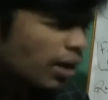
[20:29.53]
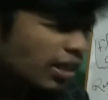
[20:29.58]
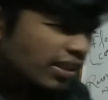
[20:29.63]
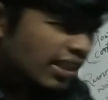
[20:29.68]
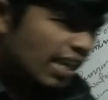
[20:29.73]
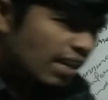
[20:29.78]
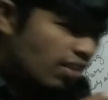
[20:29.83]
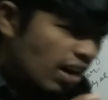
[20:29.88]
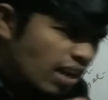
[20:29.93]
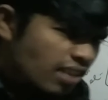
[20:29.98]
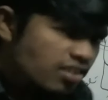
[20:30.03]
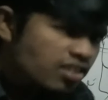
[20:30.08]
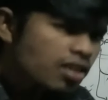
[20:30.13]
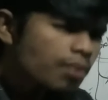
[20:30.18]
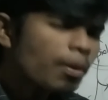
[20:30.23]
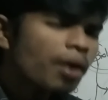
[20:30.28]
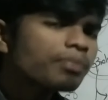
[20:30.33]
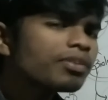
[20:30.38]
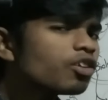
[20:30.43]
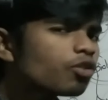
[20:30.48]
But there are
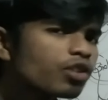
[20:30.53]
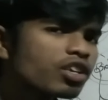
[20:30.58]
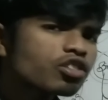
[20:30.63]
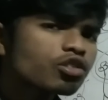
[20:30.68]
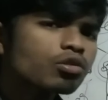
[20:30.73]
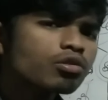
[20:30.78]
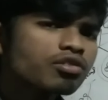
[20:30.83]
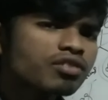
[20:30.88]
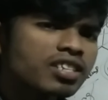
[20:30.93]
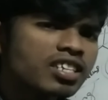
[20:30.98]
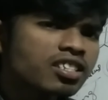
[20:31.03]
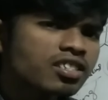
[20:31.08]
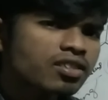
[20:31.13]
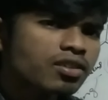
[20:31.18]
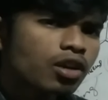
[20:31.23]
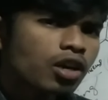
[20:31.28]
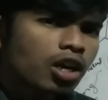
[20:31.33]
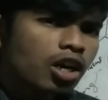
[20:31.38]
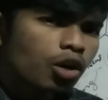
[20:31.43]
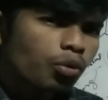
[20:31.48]
some of the
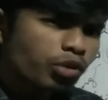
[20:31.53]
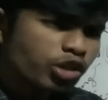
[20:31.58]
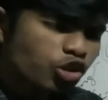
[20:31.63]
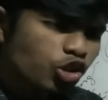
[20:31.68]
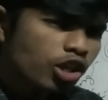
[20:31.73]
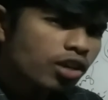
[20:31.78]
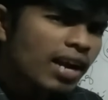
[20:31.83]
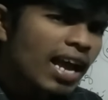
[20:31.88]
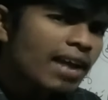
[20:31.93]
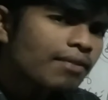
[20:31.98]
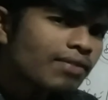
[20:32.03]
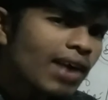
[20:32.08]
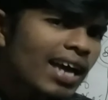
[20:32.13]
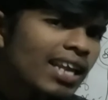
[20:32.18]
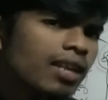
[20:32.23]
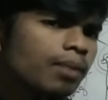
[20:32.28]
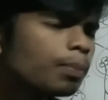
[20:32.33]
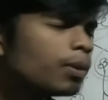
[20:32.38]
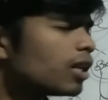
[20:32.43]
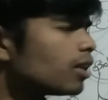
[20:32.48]
resources which are
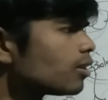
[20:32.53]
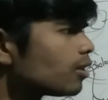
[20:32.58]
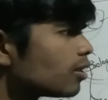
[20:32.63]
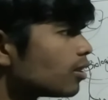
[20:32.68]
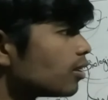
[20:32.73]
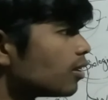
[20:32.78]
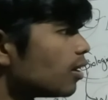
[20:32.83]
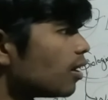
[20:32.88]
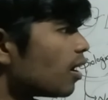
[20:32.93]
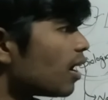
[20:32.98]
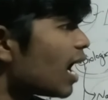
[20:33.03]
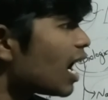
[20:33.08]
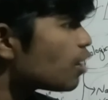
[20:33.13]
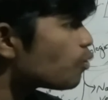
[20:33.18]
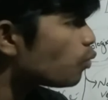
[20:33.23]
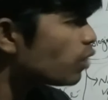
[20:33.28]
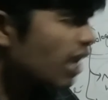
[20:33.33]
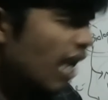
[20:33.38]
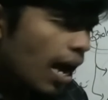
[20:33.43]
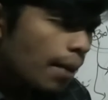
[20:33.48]
available
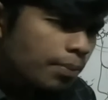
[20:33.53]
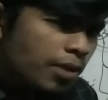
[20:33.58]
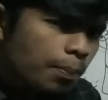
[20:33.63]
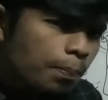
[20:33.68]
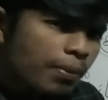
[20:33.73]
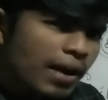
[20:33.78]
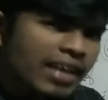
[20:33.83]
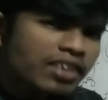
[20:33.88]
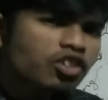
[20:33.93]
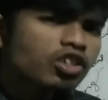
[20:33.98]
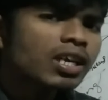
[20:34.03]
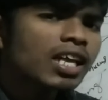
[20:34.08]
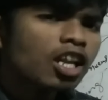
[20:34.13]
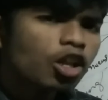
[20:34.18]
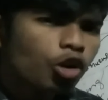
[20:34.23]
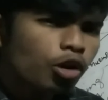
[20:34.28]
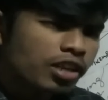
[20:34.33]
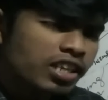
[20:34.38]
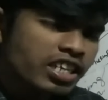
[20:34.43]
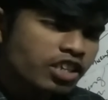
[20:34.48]
and we have the
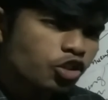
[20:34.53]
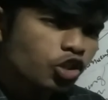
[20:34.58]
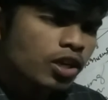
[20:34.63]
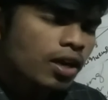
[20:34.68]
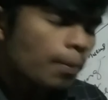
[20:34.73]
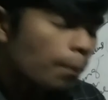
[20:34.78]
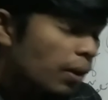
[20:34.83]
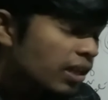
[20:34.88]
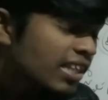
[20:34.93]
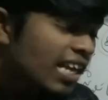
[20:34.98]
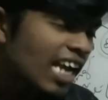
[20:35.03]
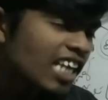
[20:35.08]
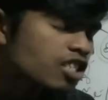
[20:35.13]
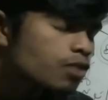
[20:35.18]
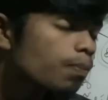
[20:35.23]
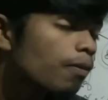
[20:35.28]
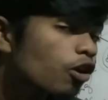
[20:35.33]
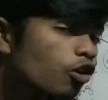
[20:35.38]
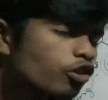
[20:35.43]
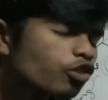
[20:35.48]
practical knowledge, but the
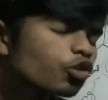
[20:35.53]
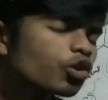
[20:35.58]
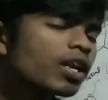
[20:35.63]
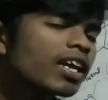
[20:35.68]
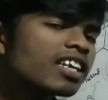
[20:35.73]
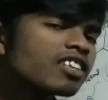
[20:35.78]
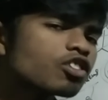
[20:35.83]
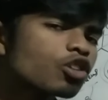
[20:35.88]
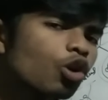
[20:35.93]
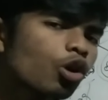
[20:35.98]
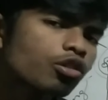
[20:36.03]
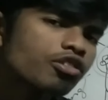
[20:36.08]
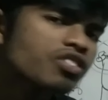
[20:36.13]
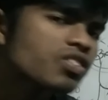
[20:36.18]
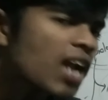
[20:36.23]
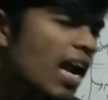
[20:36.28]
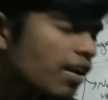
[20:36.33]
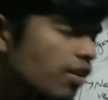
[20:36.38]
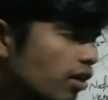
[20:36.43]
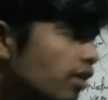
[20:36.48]
exploration is not
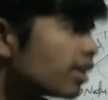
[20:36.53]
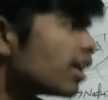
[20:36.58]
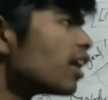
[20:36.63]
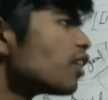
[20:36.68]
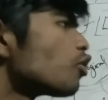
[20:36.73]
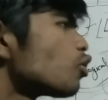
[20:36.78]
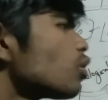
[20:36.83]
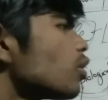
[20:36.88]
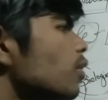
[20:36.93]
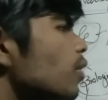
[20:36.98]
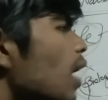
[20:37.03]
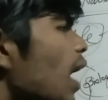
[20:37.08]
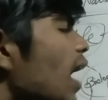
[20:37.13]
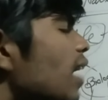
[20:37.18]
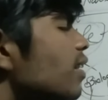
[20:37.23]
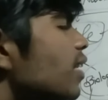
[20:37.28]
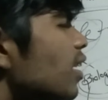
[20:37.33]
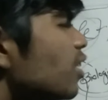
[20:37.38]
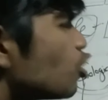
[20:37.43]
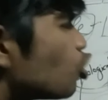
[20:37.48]
started yet.
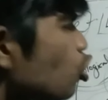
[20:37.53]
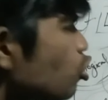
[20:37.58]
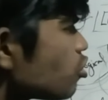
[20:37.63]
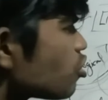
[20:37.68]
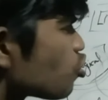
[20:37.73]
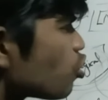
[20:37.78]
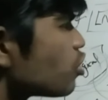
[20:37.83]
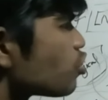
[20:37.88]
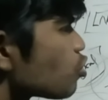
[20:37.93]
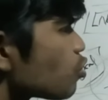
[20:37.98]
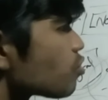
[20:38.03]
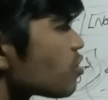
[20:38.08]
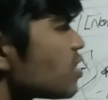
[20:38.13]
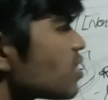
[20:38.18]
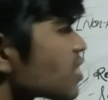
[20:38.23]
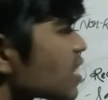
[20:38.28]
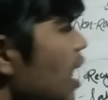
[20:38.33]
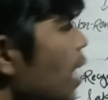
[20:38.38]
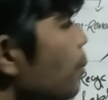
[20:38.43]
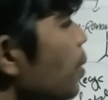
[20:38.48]
And those
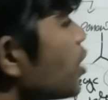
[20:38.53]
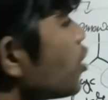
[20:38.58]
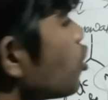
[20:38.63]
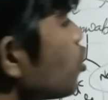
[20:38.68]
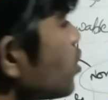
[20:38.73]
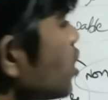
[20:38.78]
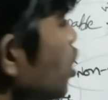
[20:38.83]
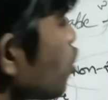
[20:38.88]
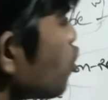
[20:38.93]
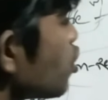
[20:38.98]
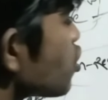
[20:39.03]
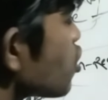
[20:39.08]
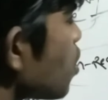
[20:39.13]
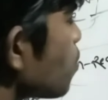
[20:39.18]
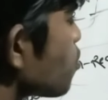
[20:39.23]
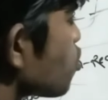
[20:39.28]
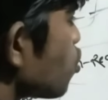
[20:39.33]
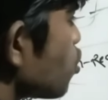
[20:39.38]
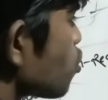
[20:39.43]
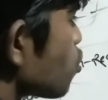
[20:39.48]
resources come under the
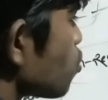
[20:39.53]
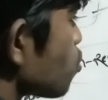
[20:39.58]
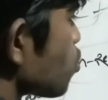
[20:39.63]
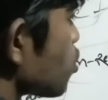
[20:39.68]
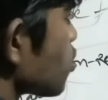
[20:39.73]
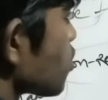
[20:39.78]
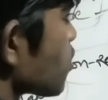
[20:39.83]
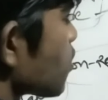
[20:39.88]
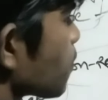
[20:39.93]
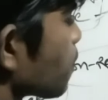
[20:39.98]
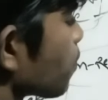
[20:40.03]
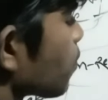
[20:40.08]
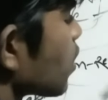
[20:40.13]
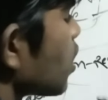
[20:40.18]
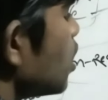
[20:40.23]
reserves resources.